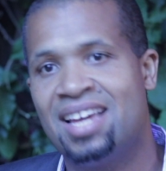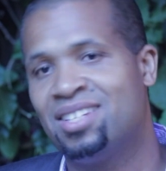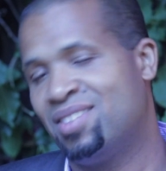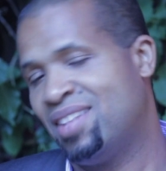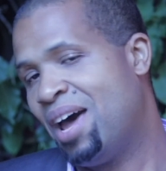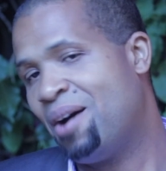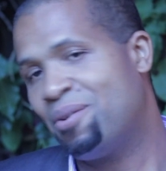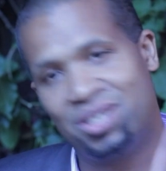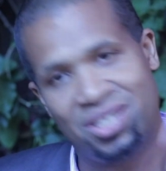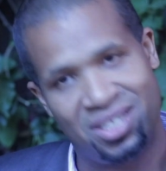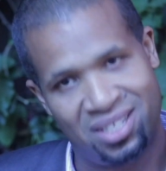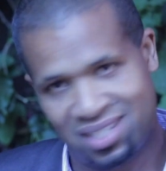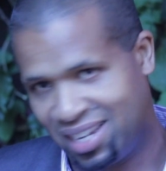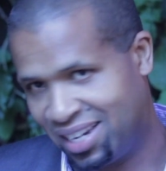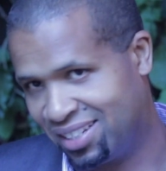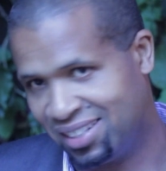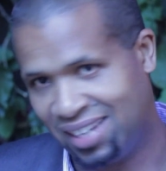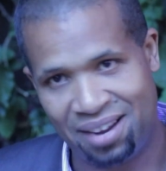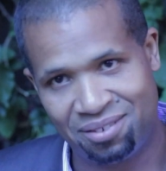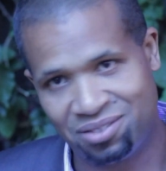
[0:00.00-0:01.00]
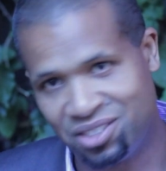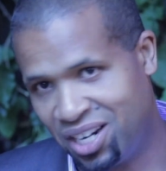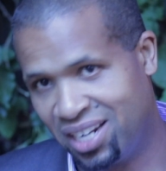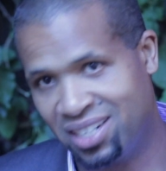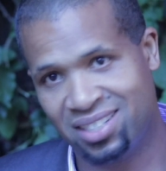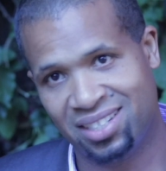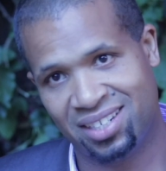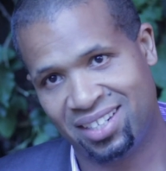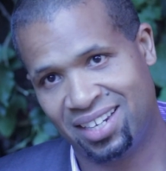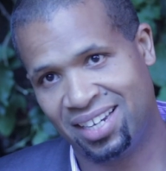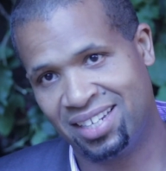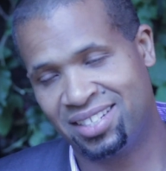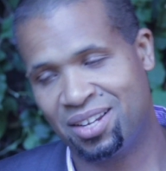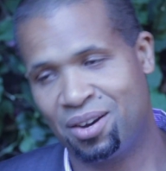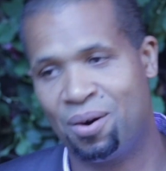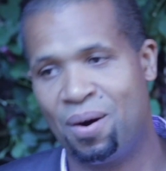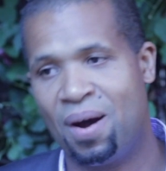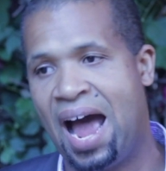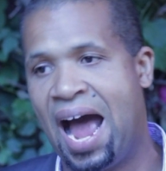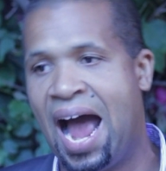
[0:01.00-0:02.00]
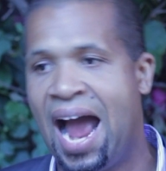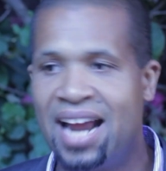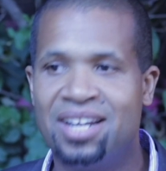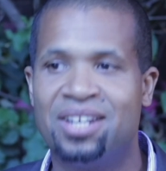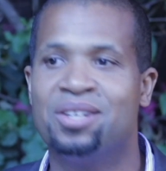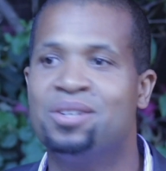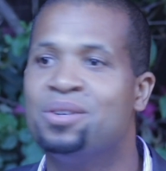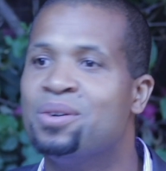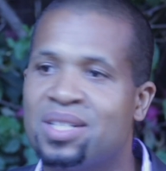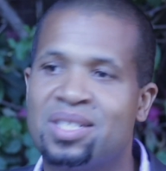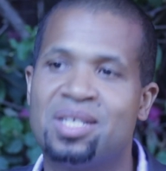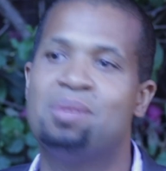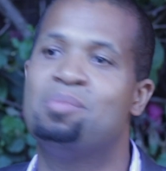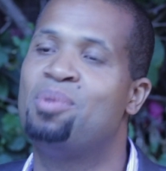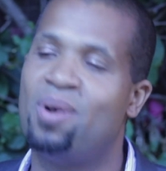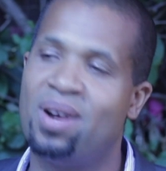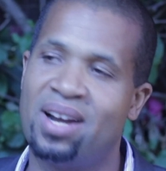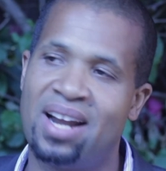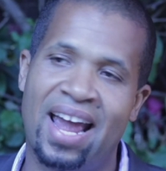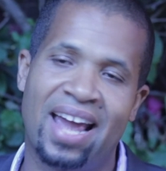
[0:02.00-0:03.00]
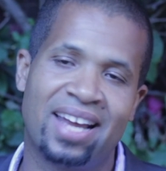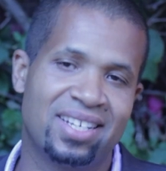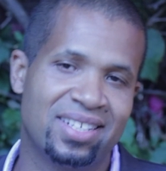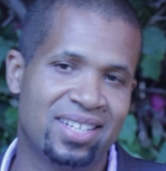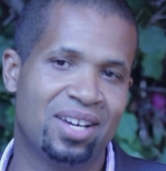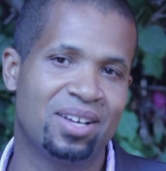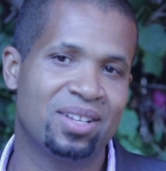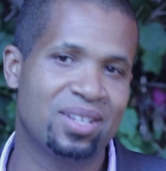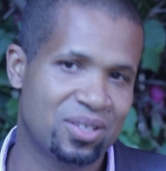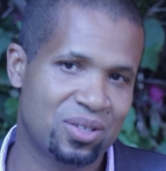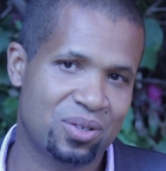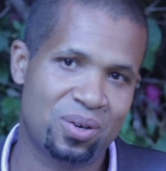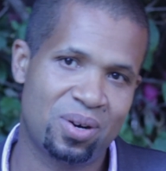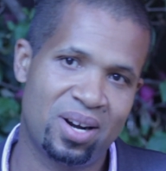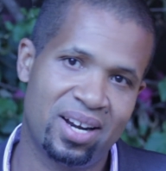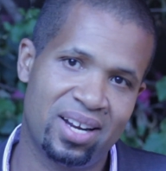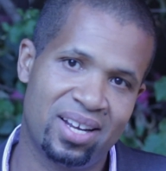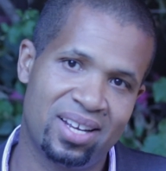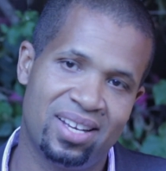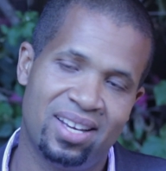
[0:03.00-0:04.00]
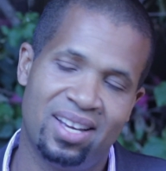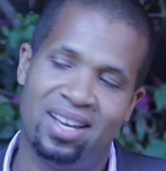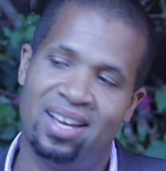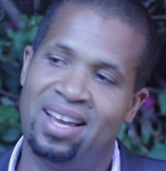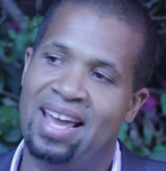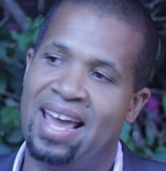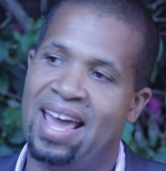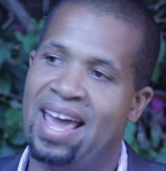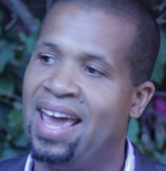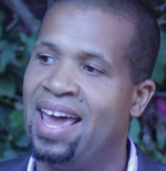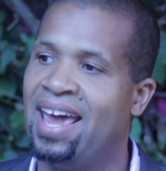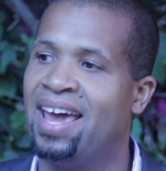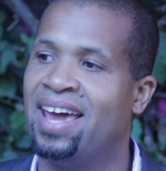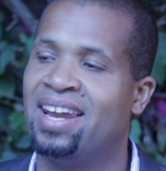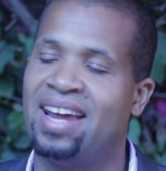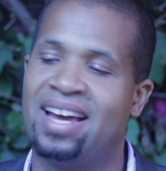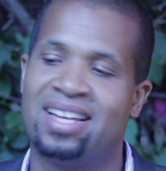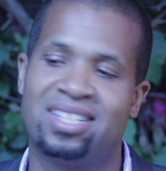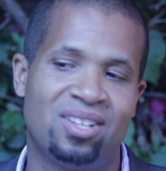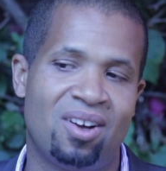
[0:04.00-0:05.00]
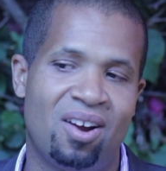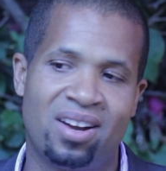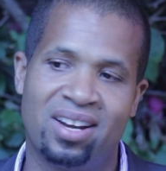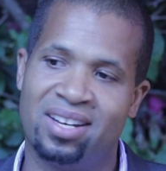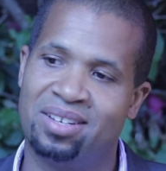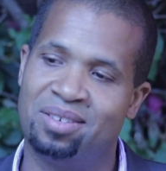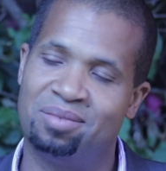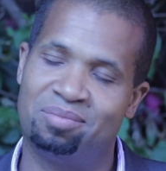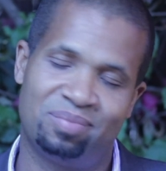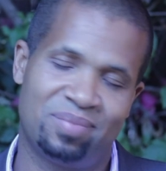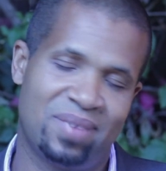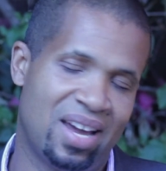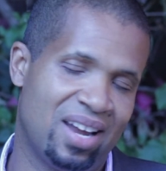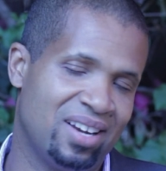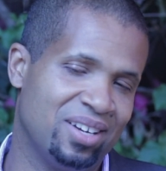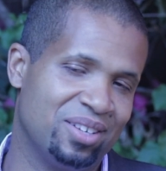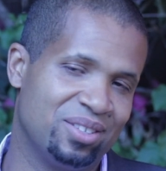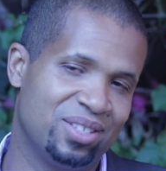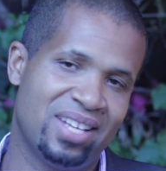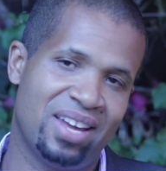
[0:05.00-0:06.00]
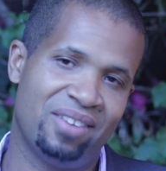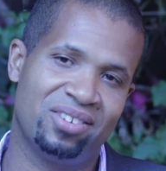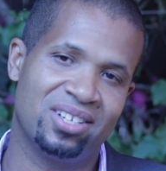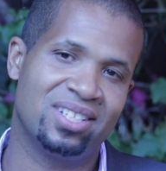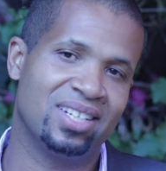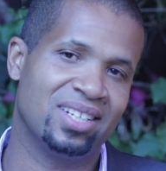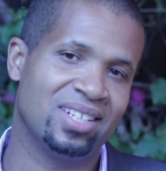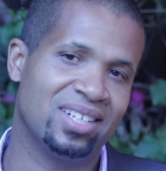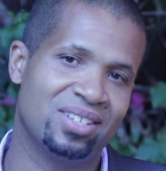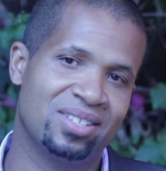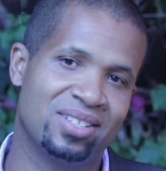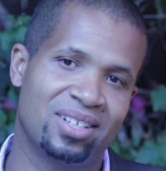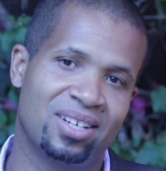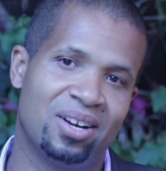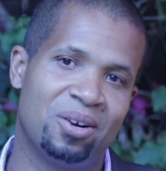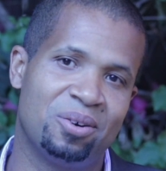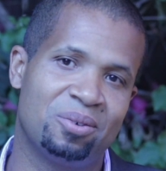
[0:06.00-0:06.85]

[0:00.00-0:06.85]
So that was just like life-changing. And so I knew at some point I had to tell this story. And I started, I don't know, 17 years ago.